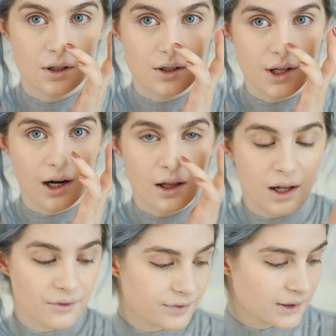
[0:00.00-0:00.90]
There's not a
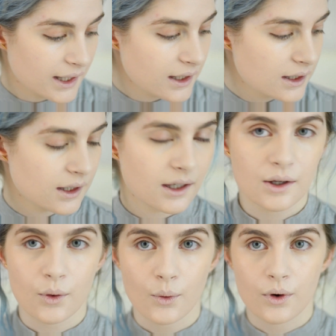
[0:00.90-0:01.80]
lot of
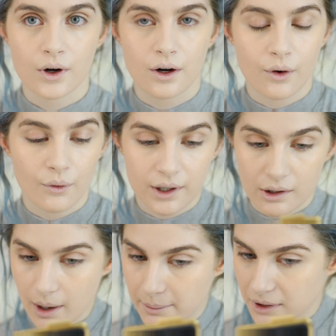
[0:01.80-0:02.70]
flaking or
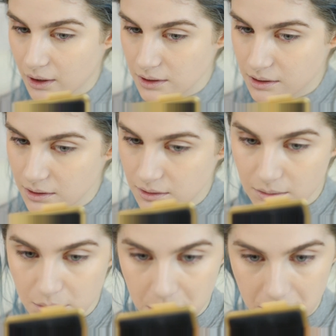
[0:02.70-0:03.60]
grabbing
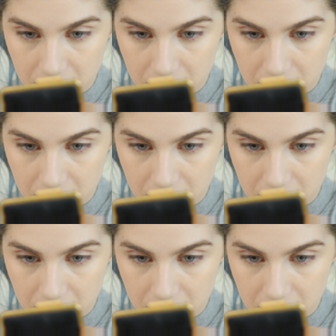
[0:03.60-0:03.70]
onto